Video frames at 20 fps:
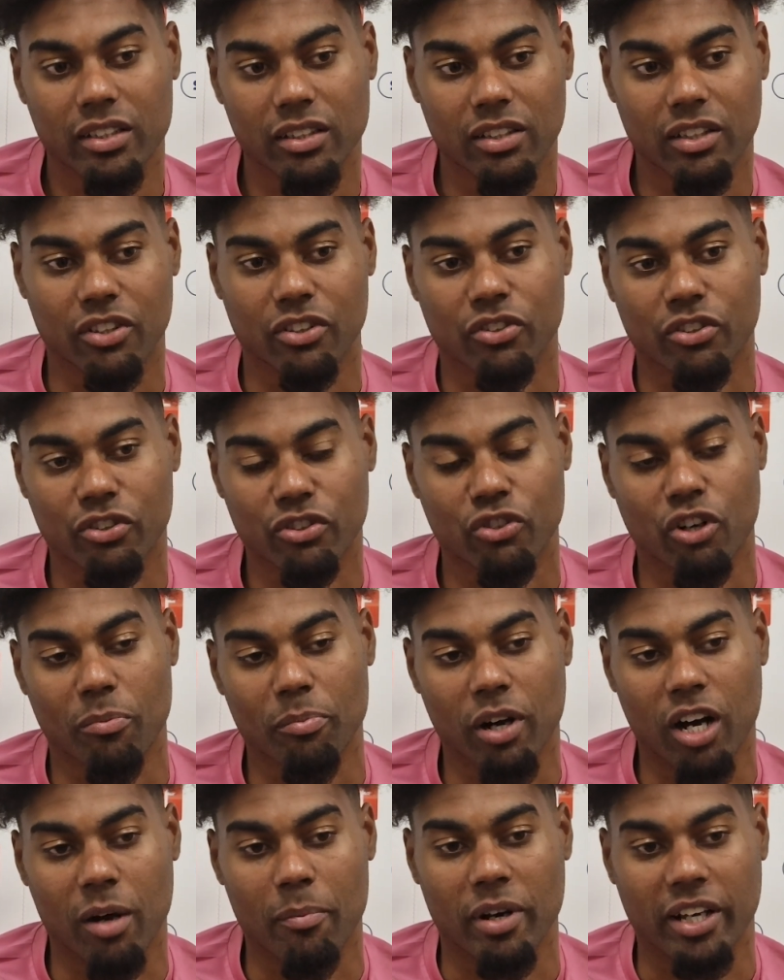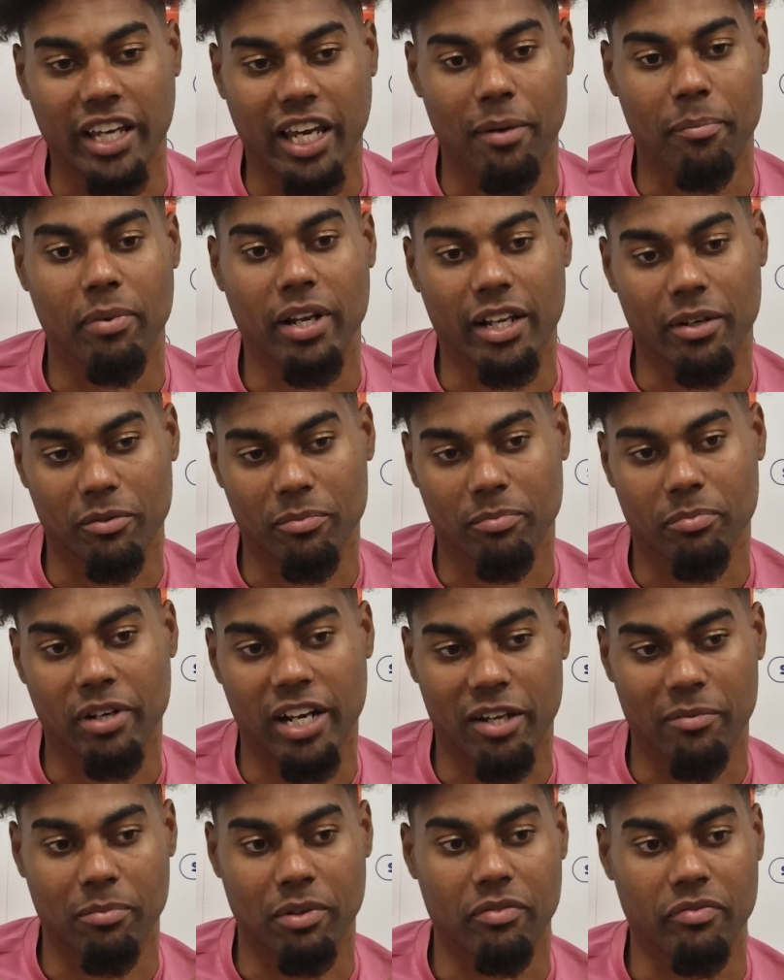That's a strong part of my game, playing
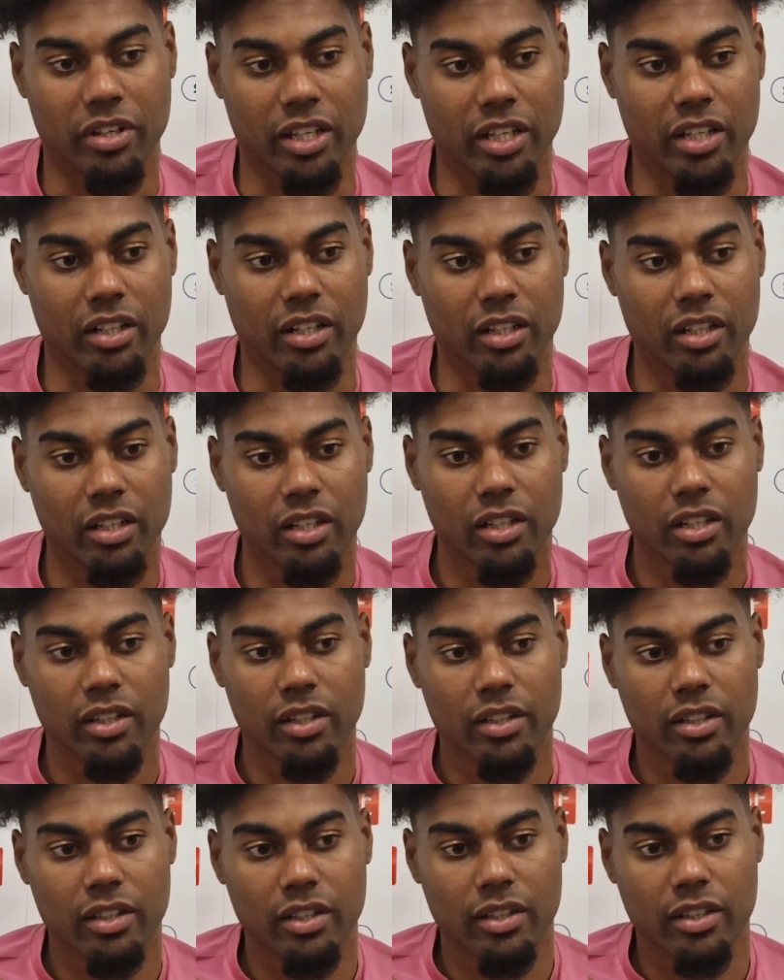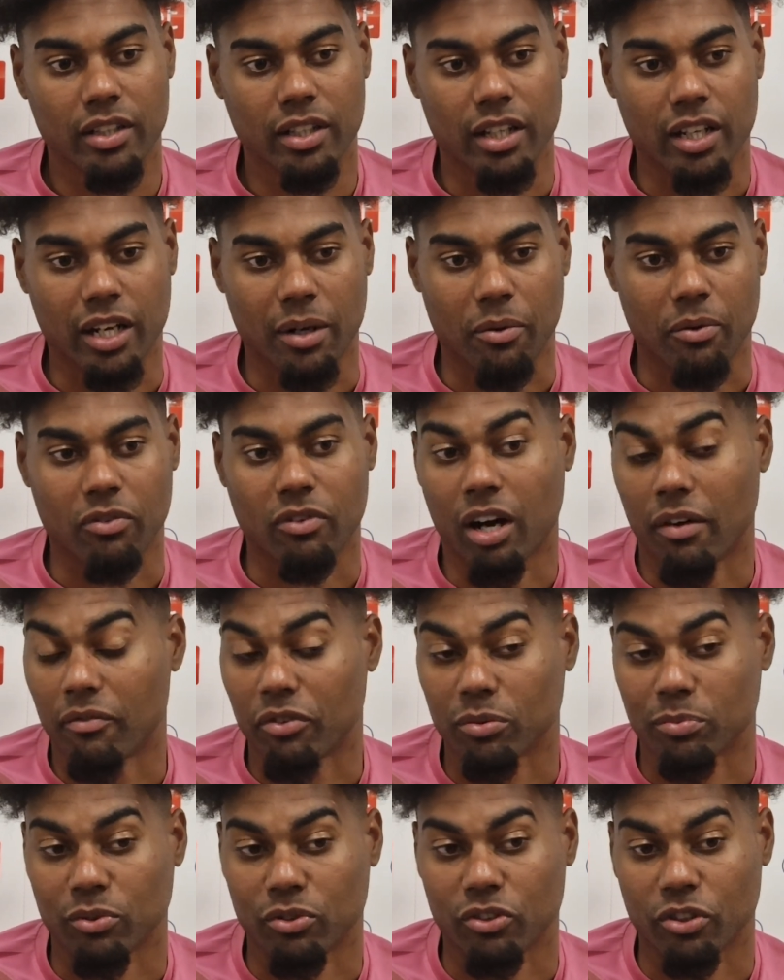with my feet, and I'm
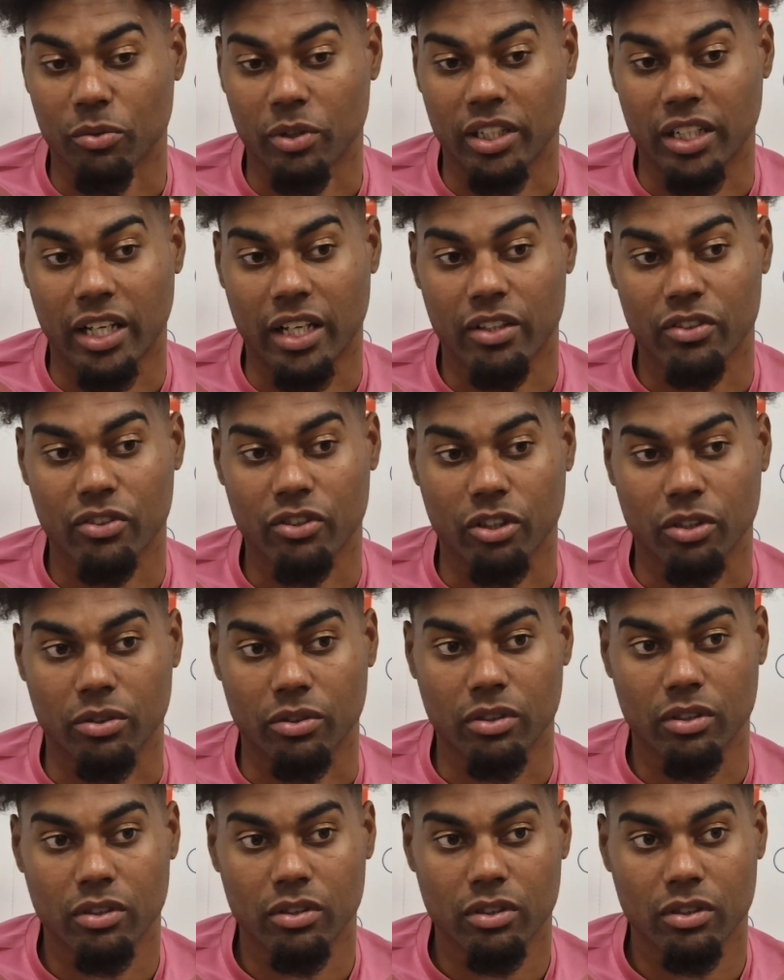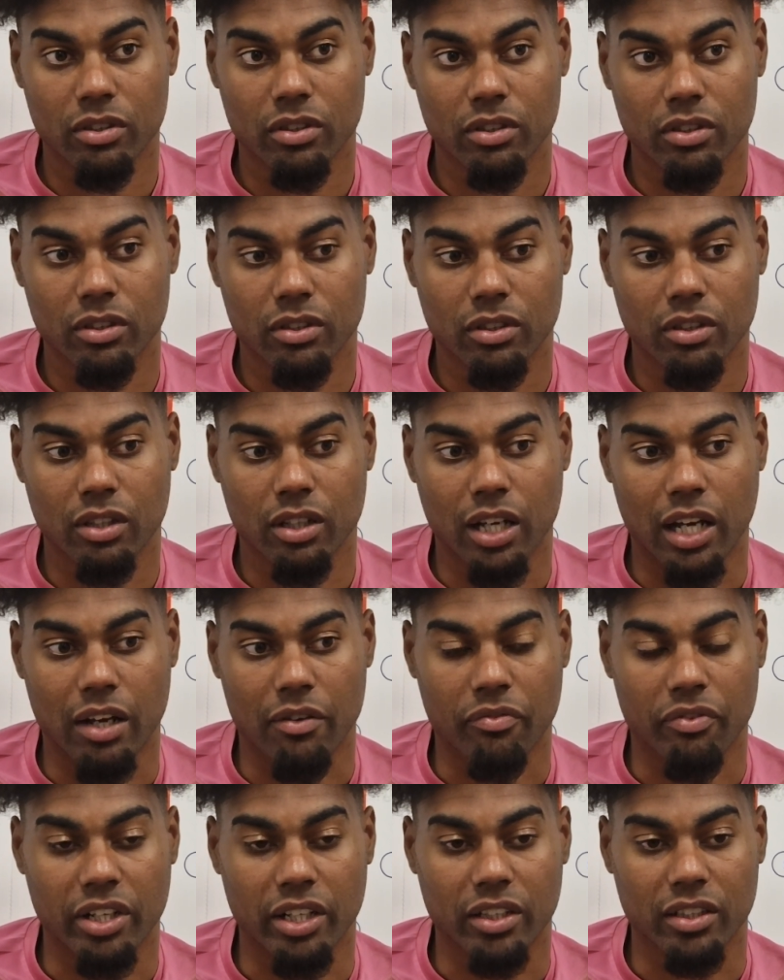comfortable doing that. So I
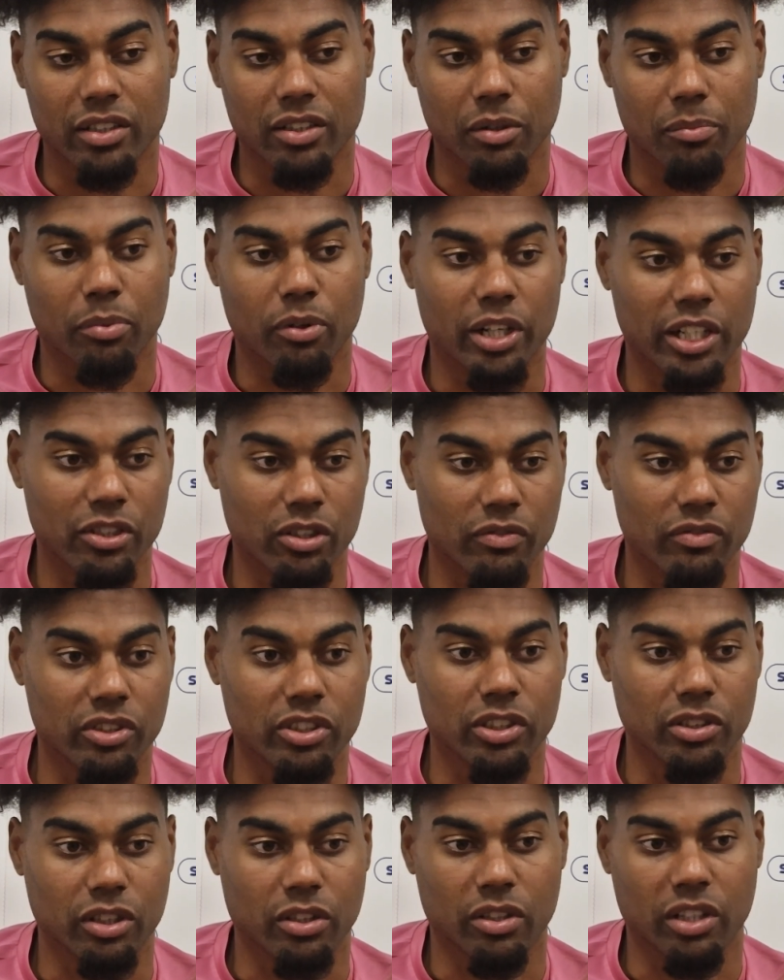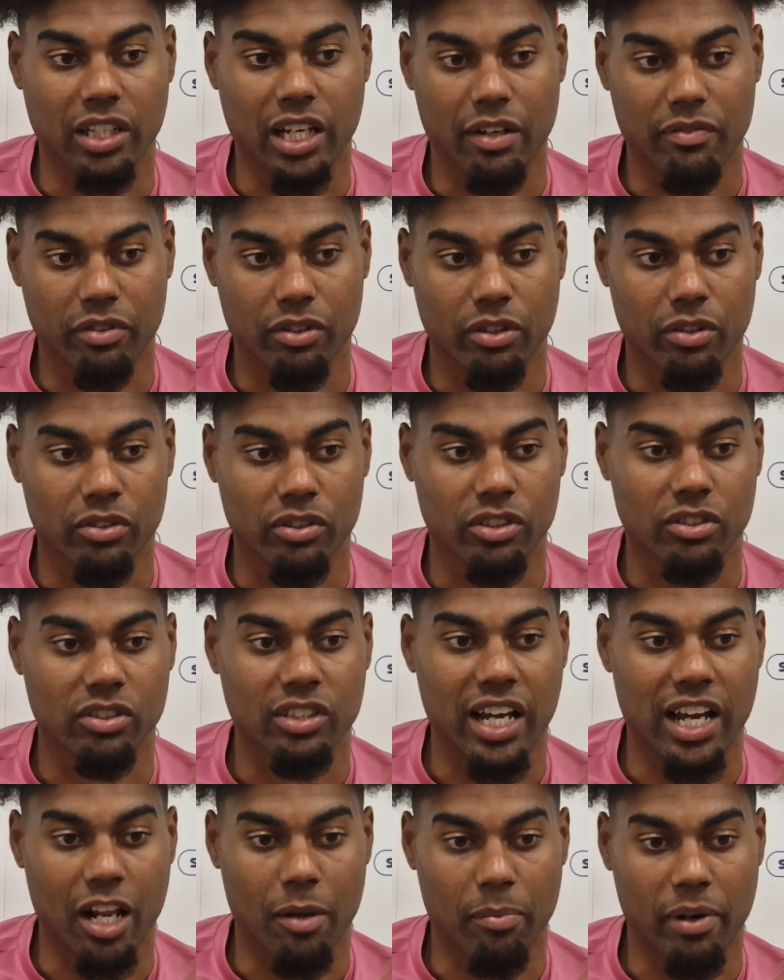think the boys obviously know, the gaffer knows the
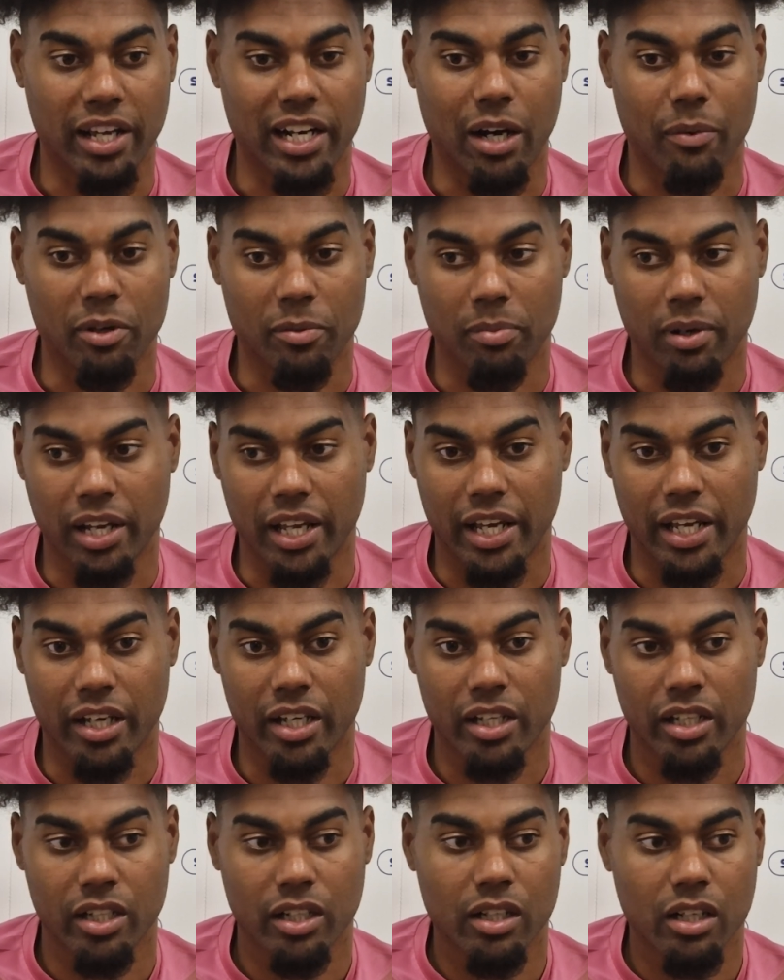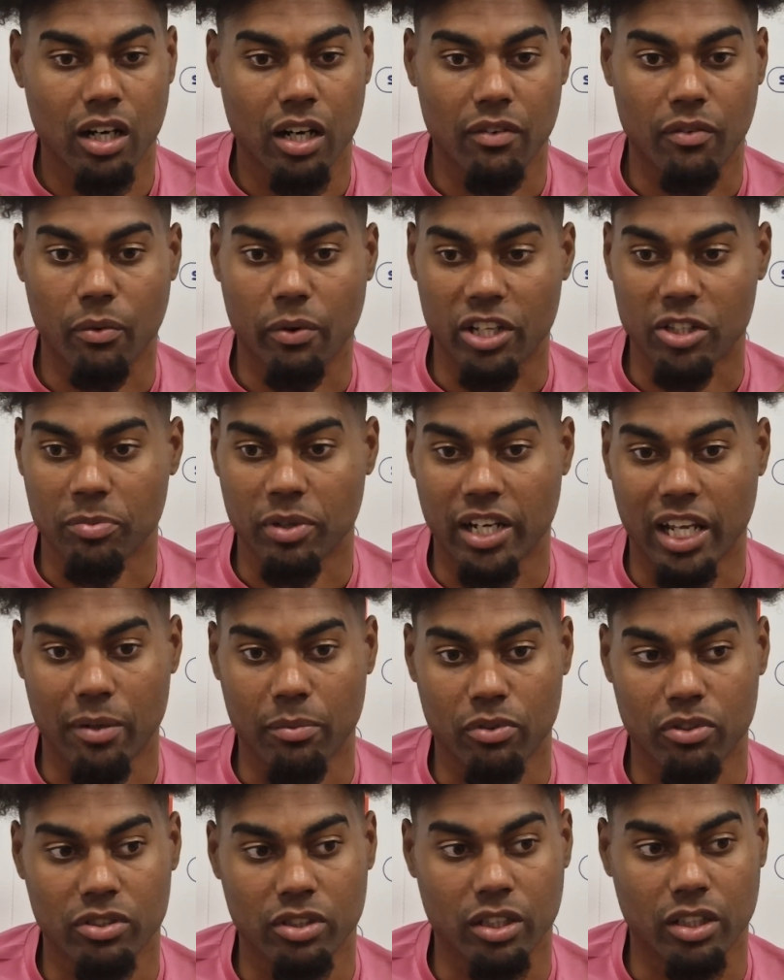style of play that we play. I've always been
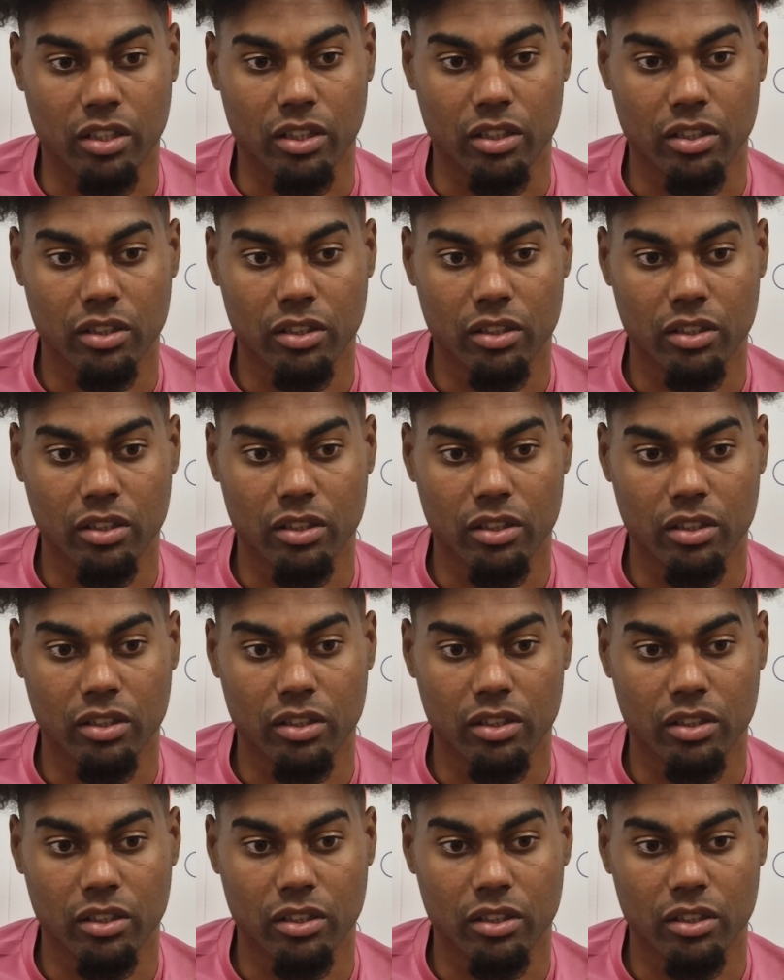able to